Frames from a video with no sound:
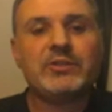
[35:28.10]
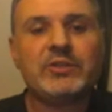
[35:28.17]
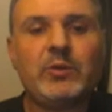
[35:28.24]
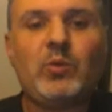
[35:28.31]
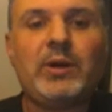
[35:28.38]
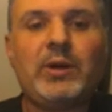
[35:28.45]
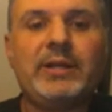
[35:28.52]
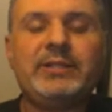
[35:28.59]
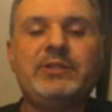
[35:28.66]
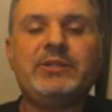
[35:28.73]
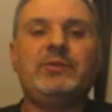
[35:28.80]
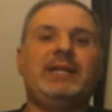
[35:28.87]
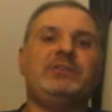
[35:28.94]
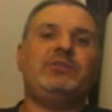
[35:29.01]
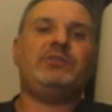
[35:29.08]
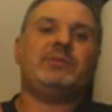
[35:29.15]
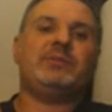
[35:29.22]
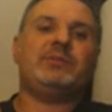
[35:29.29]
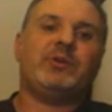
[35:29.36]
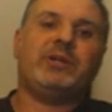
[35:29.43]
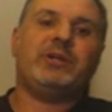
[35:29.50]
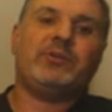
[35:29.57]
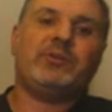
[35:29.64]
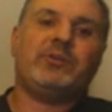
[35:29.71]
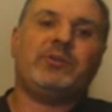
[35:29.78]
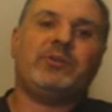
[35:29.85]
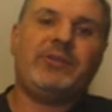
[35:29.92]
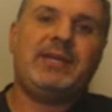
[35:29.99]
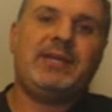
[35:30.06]
also wanted to get to some critical
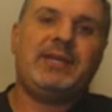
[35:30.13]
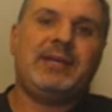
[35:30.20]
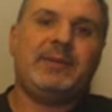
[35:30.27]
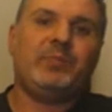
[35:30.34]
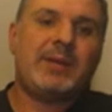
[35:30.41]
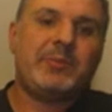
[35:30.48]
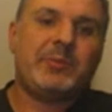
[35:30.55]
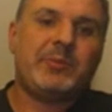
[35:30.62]
thinking,